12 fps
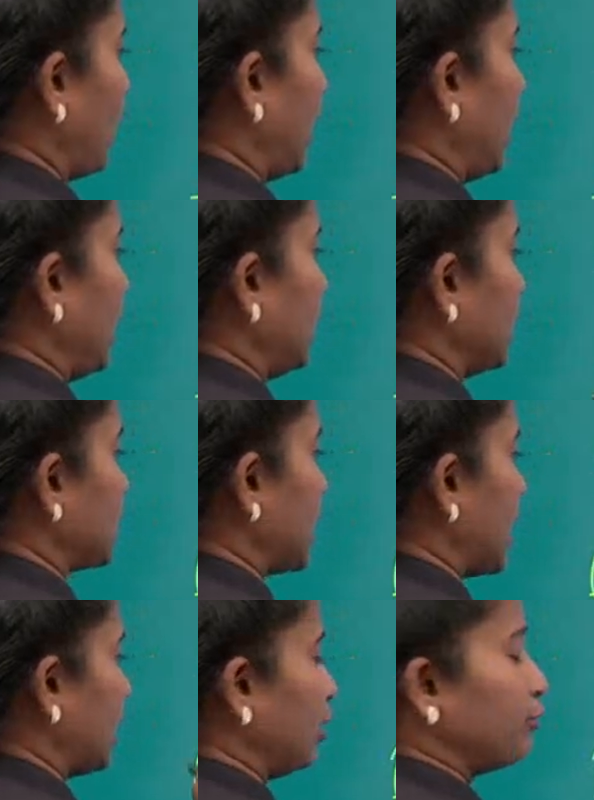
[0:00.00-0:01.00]
Anything
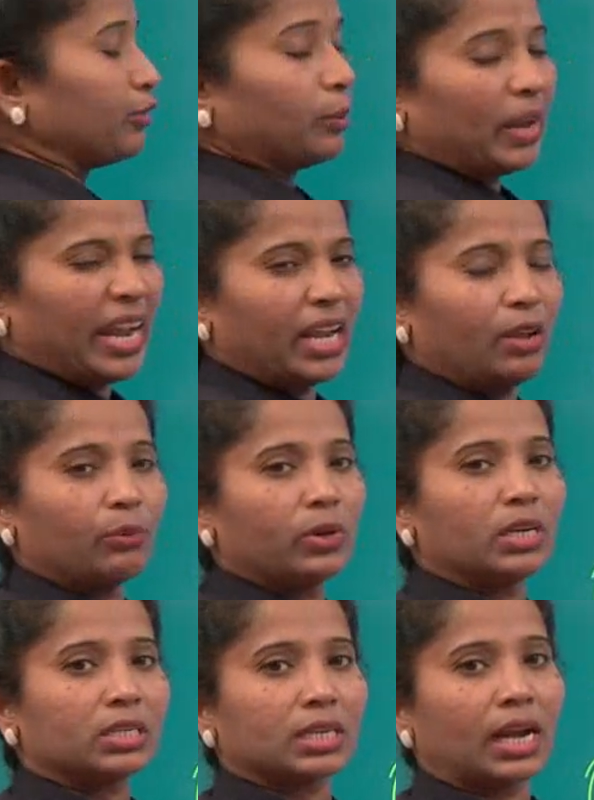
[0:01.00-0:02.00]
starting from, any
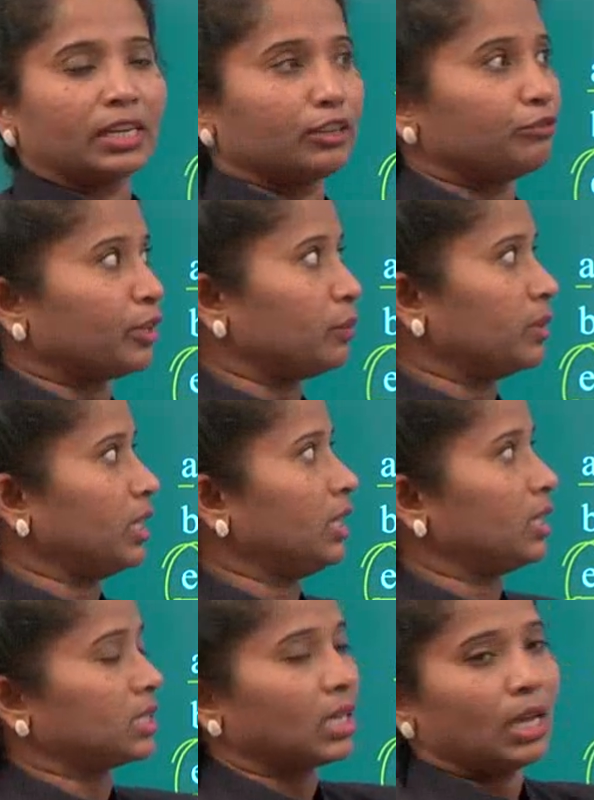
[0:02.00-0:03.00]
word starting from
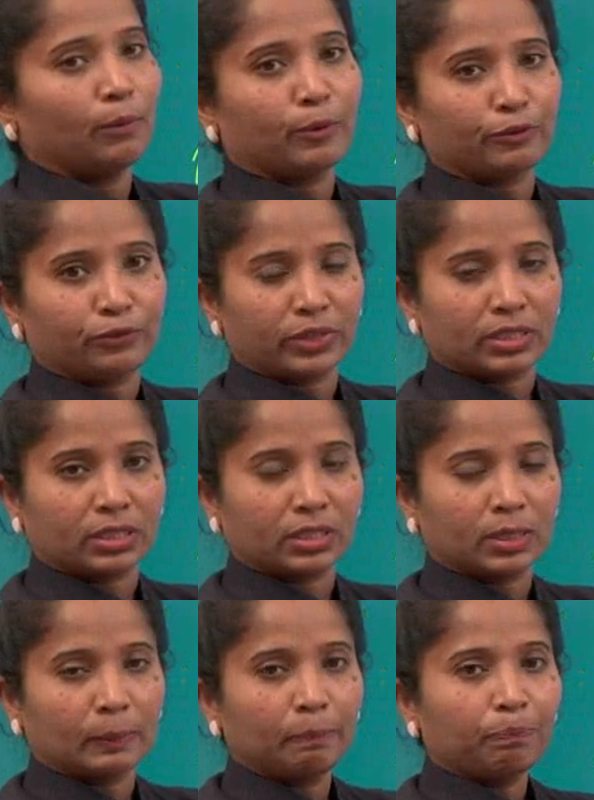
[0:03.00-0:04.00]
these
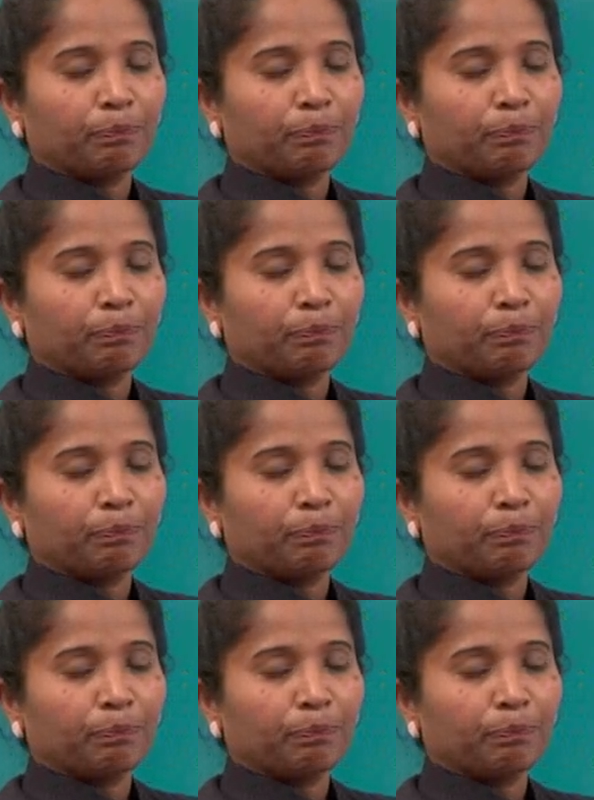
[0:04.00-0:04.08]
prefixes,